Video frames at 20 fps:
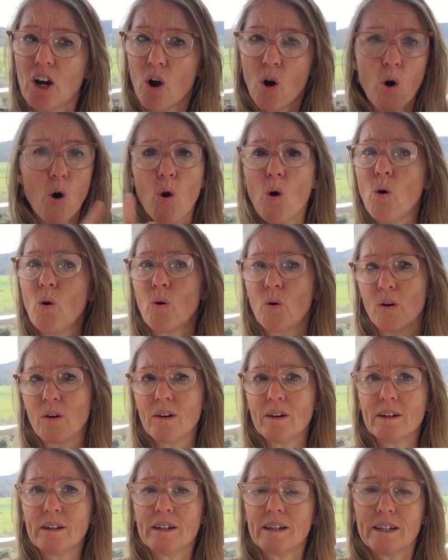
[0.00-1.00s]
or
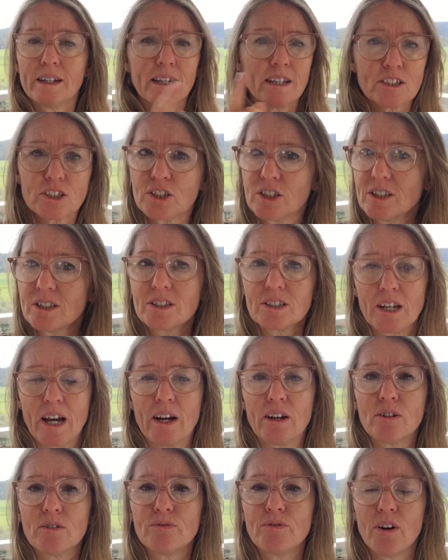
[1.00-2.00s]
she's
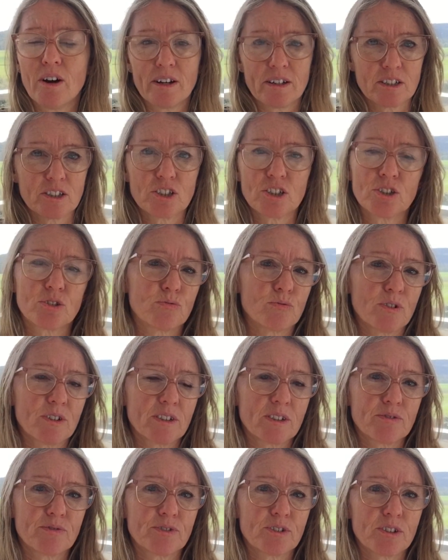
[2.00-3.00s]
terrified and she's running
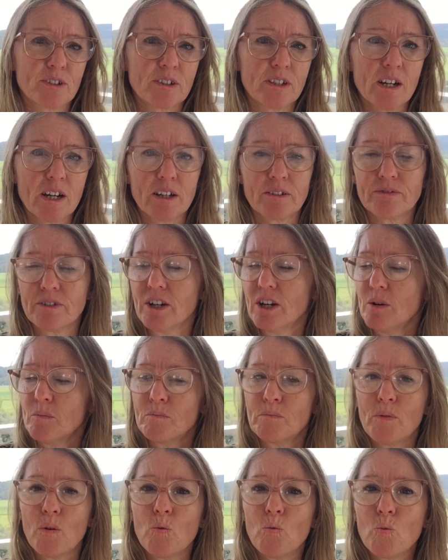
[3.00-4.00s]
for her life.
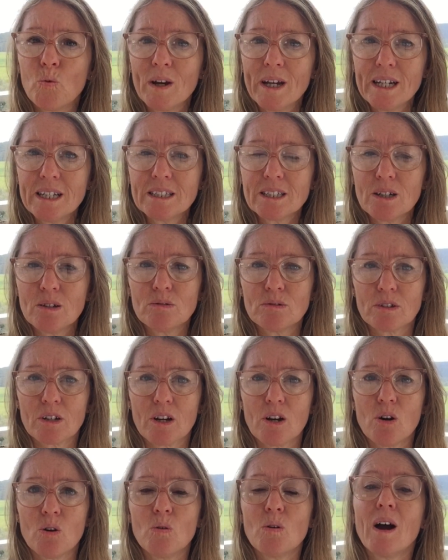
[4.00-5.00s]
But we don't
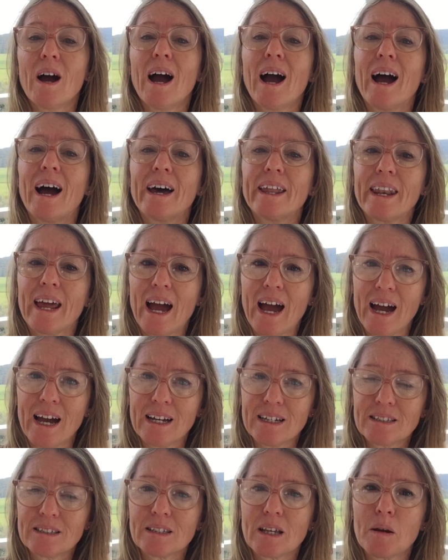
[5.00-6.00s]
know, and
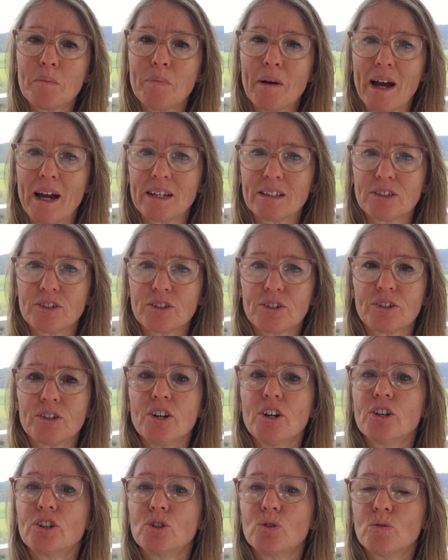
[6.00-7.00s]
as a pantser,
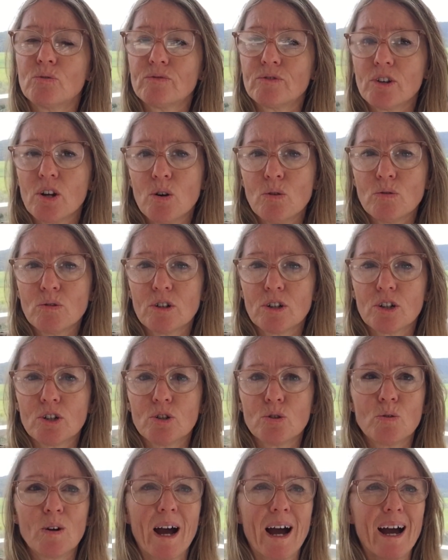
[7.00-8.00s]
you have no
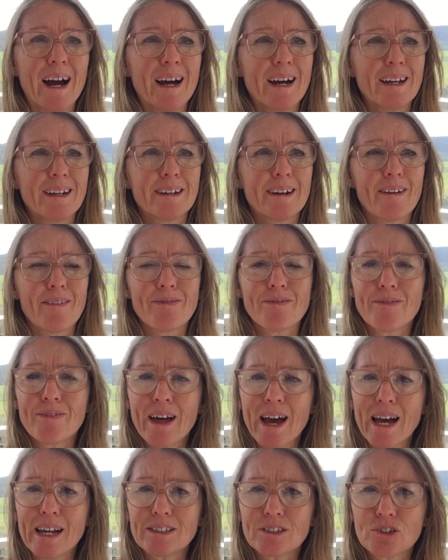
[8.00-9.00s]
clue, and
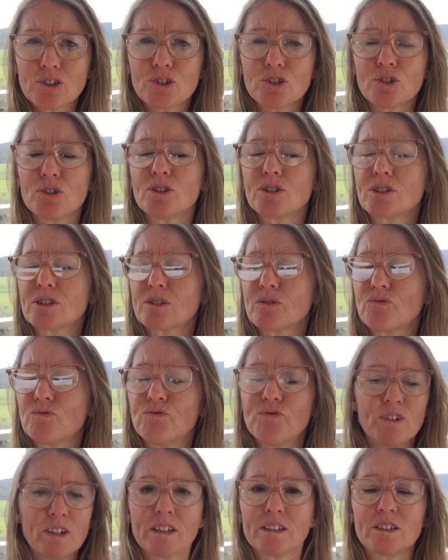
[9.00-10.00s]
that just
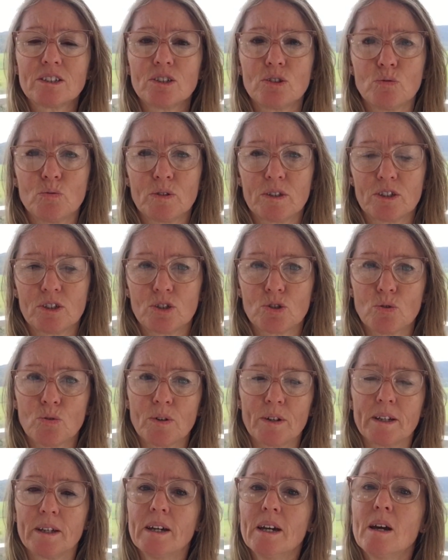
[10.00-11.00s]
fills you with joy
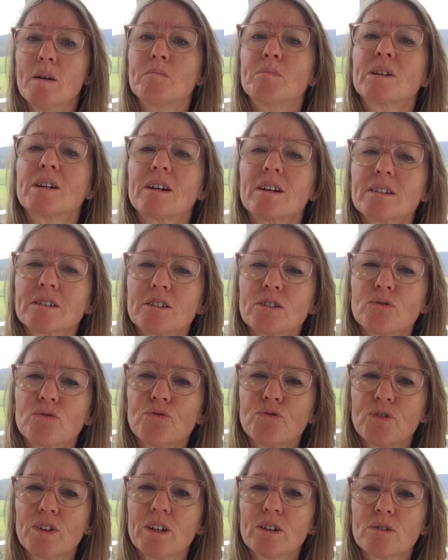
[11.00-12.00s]
because it
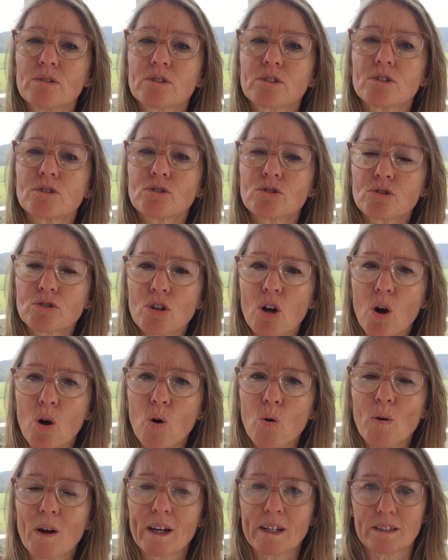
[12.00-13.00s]
feels
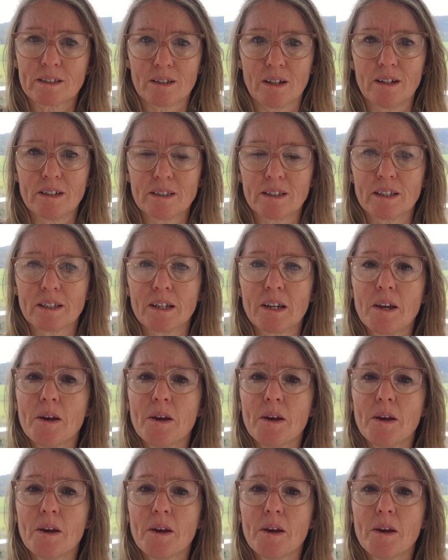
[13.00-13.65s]
so exciting.